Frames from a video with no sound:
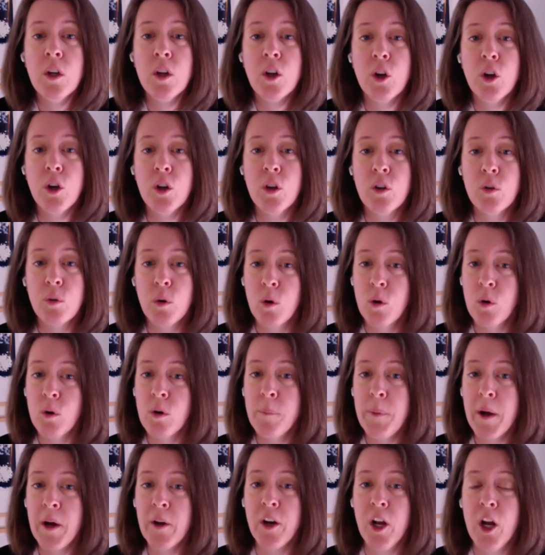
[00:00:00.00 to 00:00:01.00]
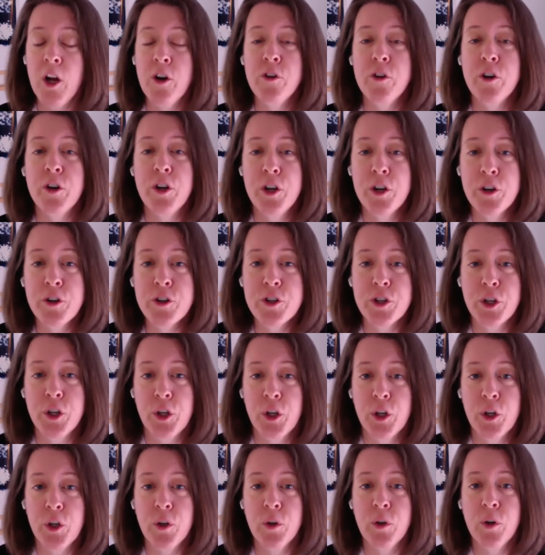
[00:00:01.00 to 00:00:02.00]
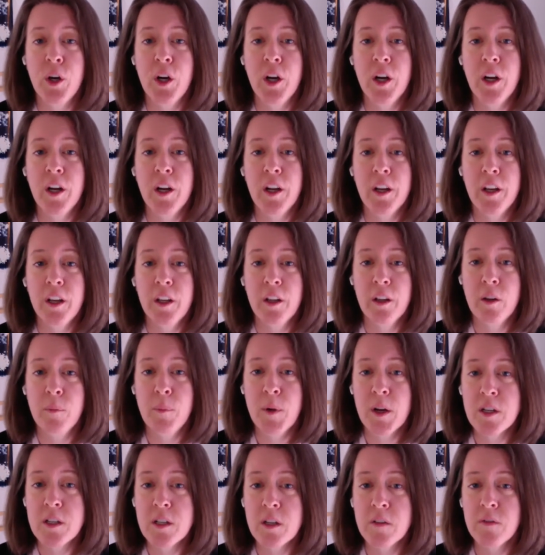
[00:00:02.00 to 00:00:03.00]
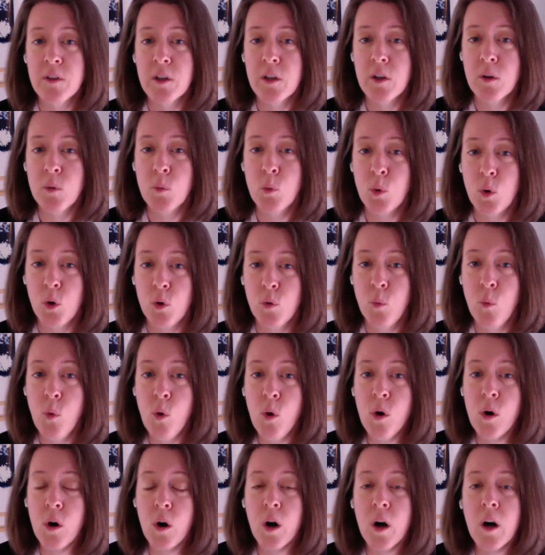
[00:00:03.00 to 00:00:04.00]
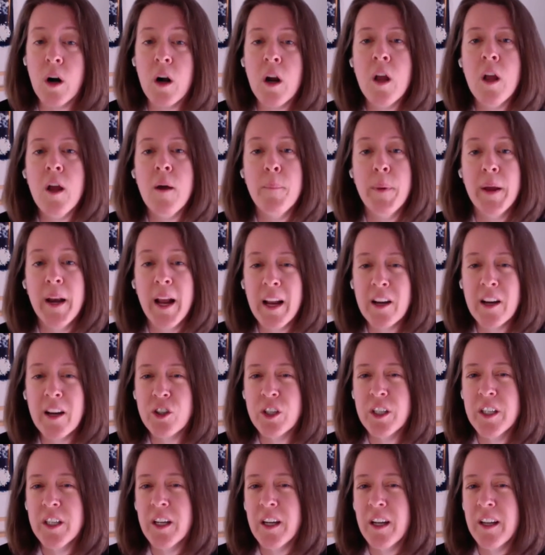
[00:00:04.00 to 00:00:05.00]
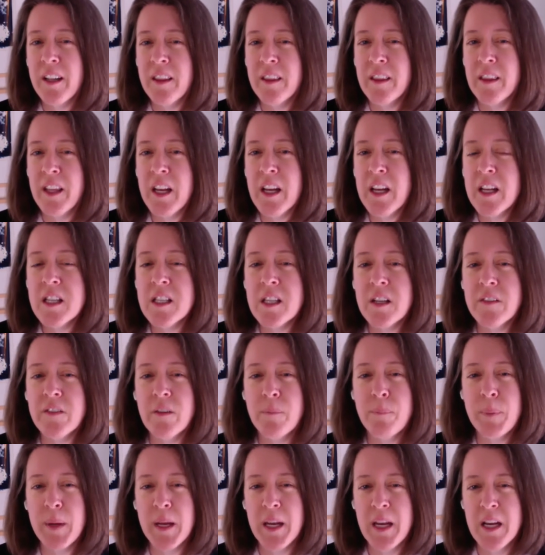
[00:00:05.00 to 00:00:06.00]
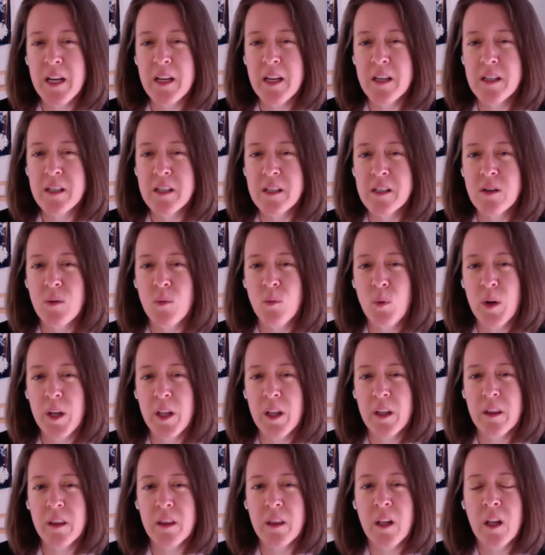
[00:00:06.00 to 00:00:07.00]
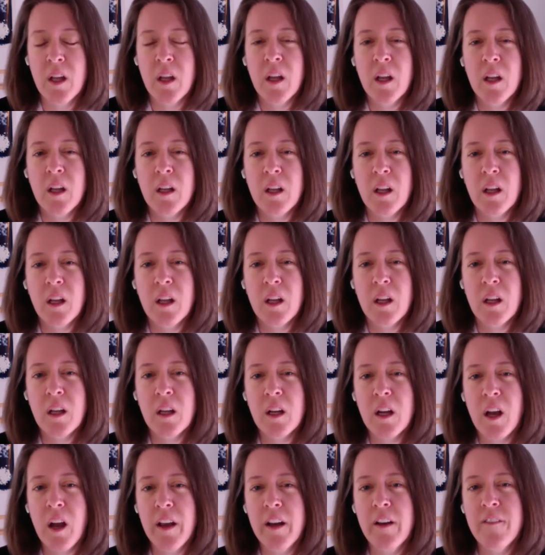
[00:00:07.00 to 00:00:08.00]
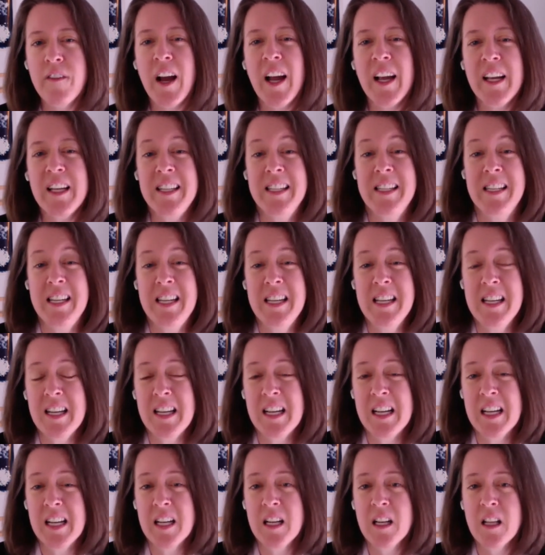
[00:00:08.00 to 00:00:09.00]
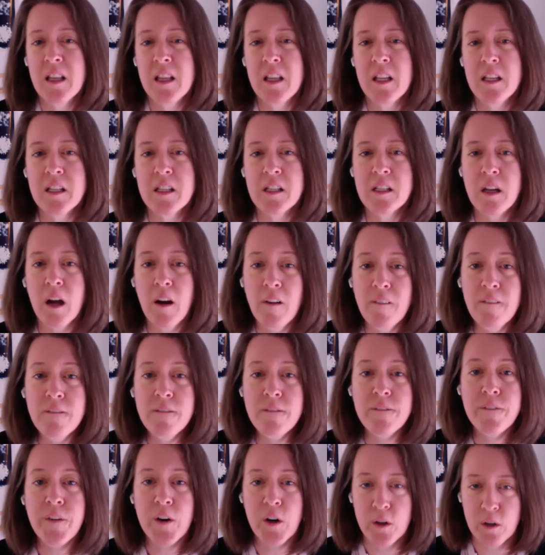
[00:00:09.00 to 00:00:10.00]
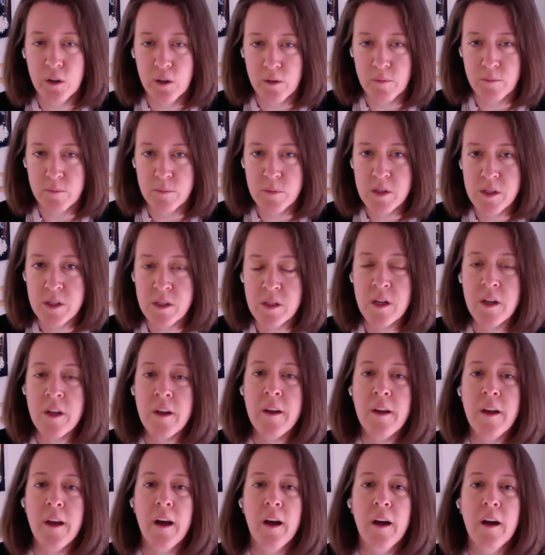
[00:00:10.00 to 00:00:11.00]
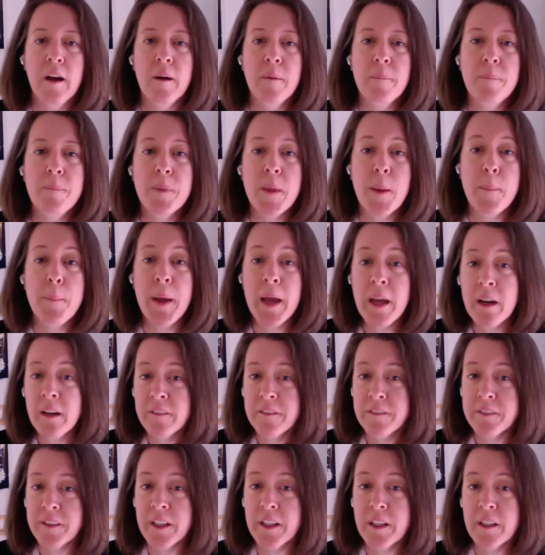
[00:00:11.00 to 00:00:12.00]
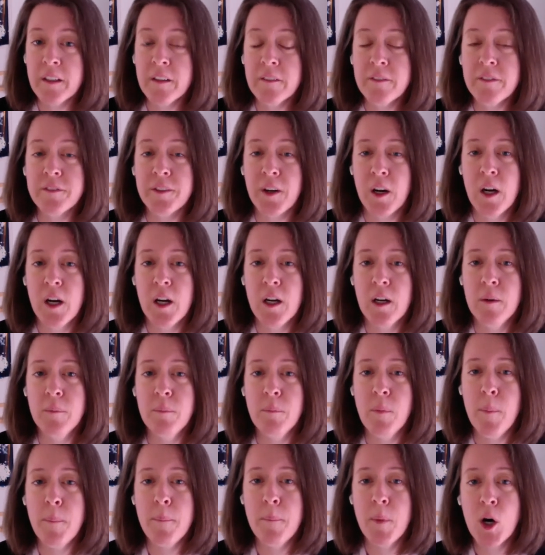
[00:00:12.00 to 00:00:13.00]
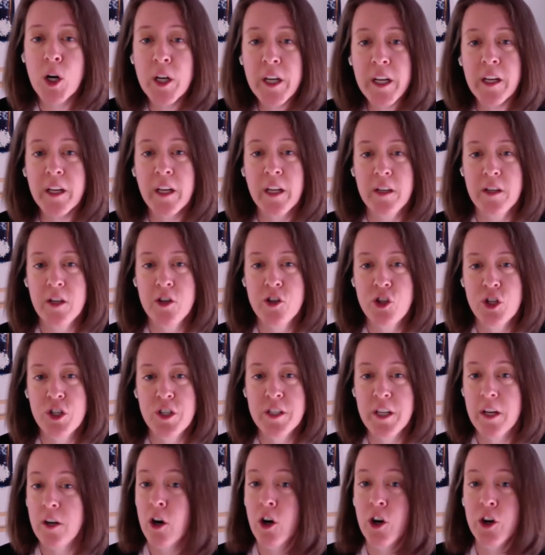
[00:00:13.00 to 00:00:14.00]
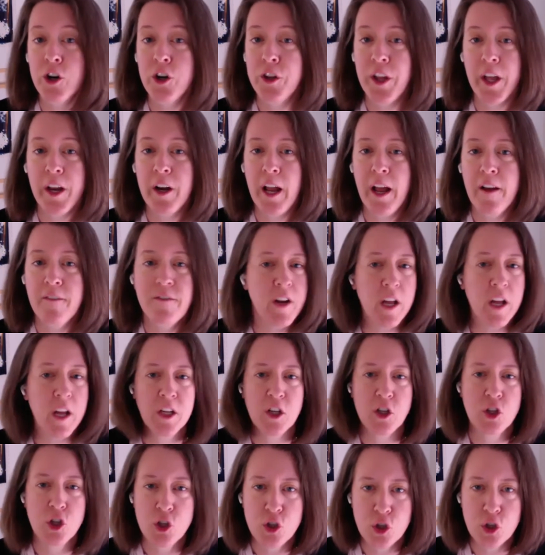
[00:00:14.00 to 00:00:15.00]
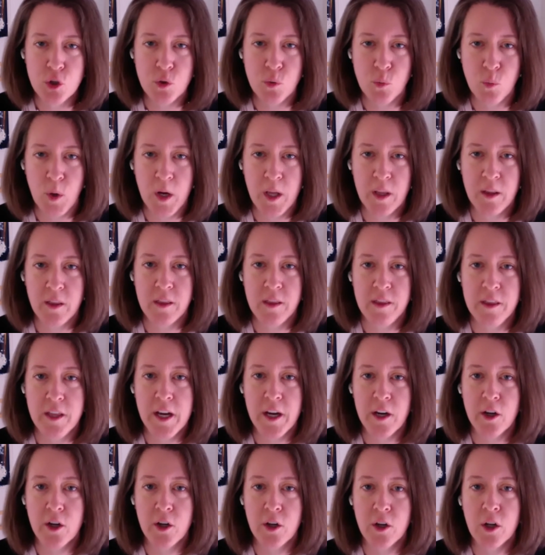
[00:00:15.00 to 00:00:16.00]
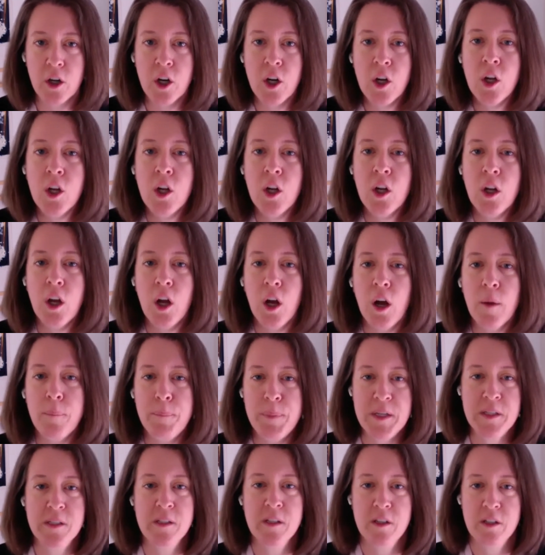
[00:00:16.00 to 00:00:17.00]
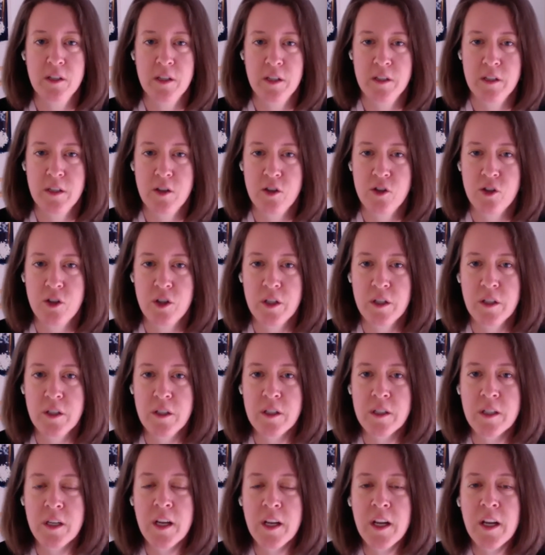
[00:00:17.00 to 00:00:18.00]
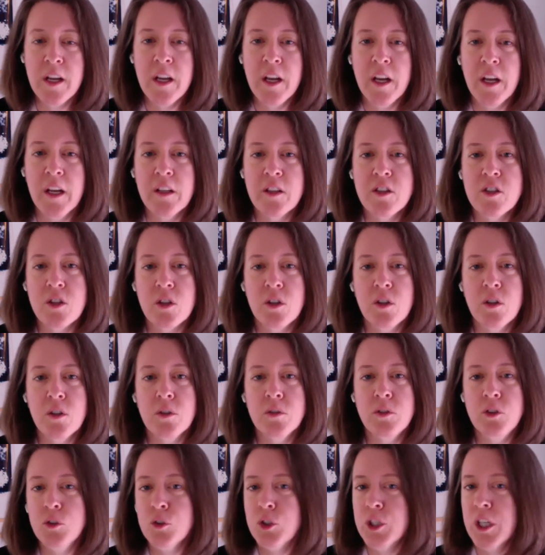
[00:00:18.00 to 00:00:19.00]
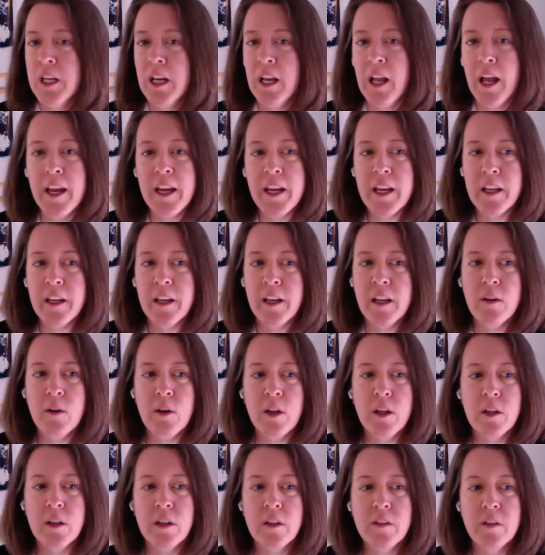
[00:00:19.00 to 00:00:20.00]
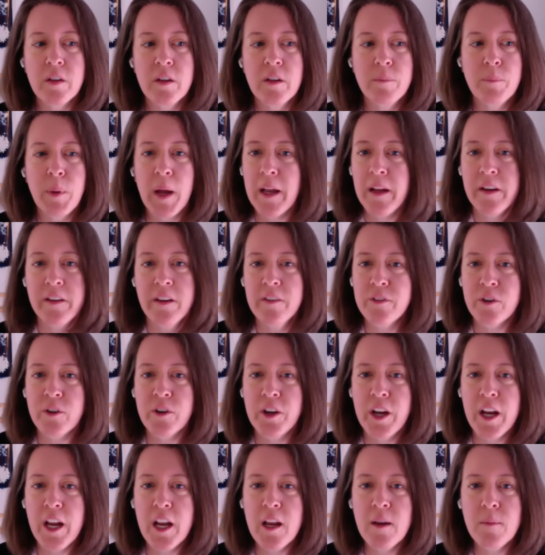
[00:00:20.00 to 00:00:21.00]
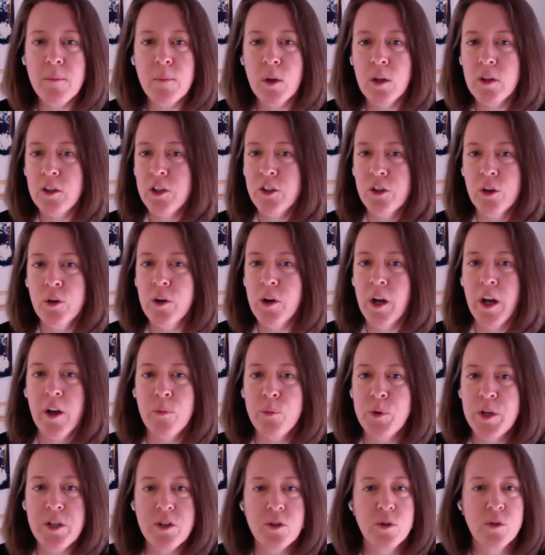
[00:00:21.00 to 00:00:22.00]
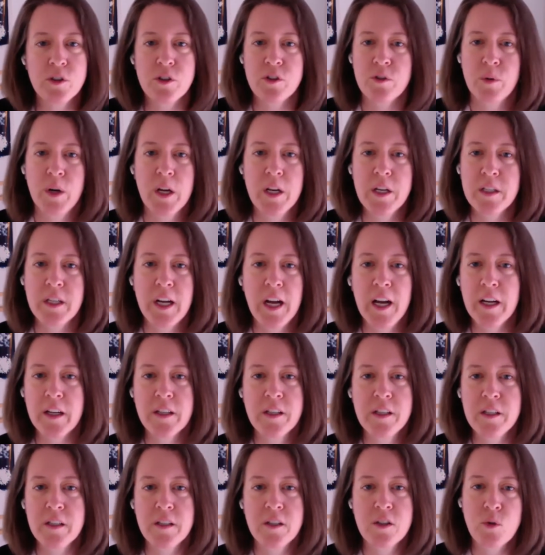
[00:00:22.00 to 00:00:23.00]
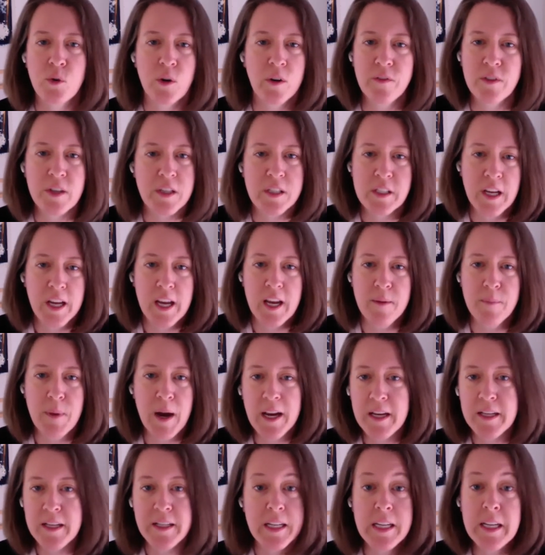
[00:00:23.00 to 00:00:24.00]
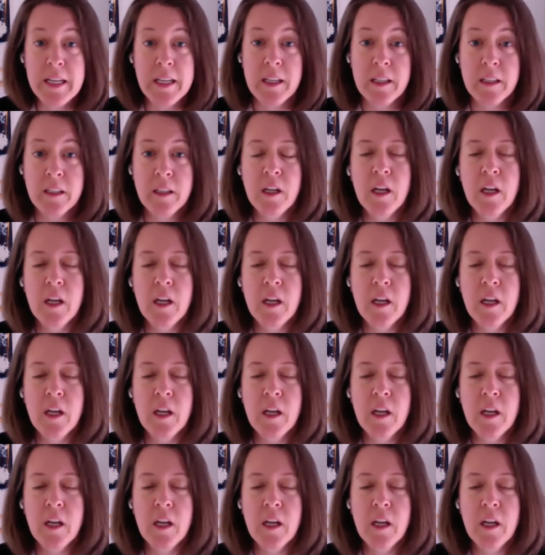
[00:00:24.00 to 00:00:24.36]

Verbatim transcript: could throw about 100 years ago uh, in the mix of a world war. But actually, I think it's of a piece with the kind of idea that some firms um, benefit from market conditions that are that have nothing to do with their uh, business decisions and so you can liken it uh, to by a different name you know a resource rent tax is sort of the same idea